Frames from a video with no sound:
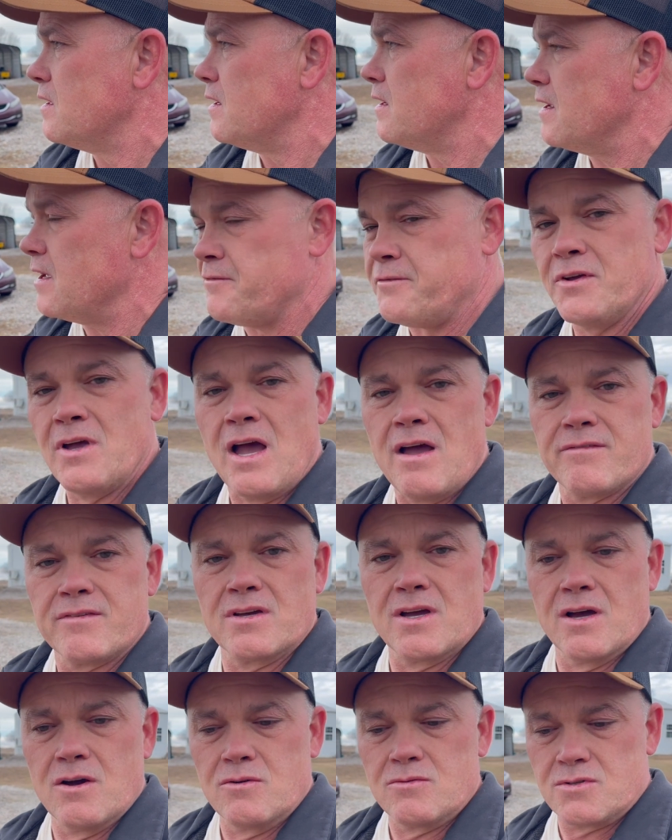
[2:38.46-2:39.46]
If y'all have
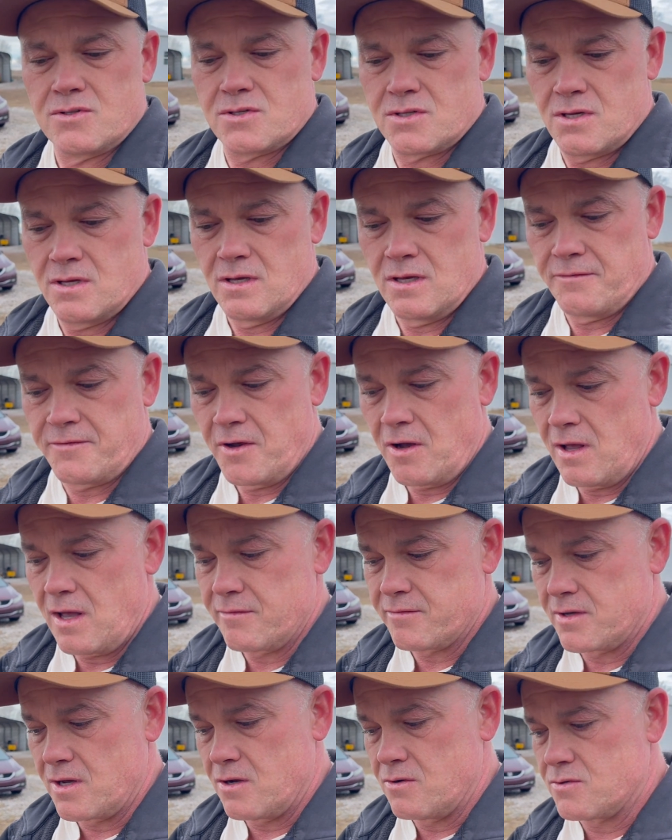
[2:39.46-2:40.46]

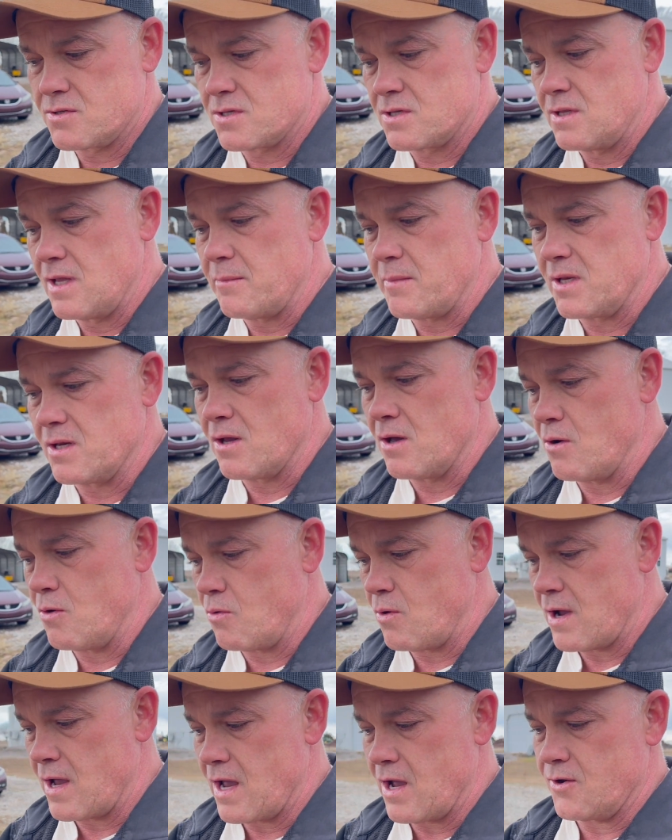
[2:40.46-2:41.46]
goats, let me know
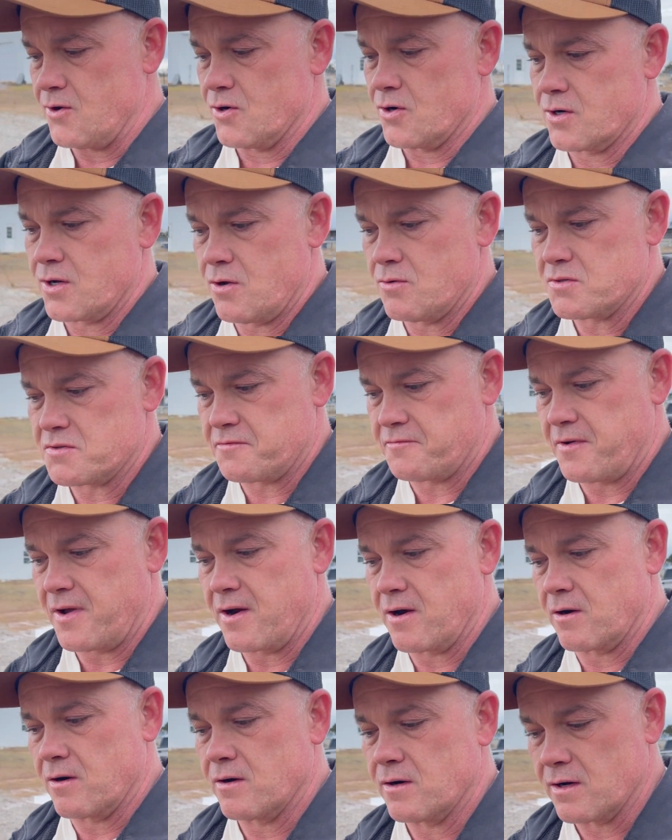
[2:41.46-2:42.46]
how your goats
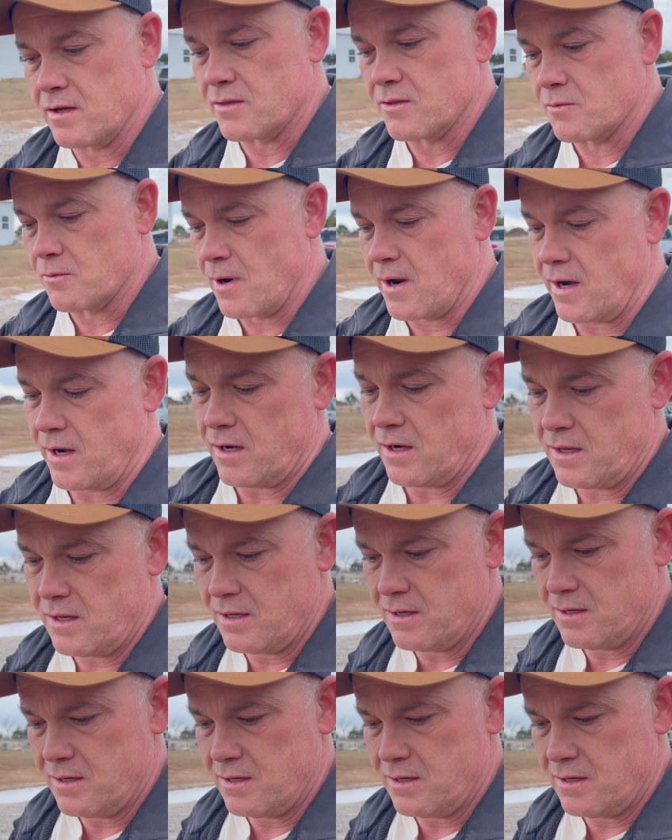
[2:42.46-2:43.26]
fare in the rain.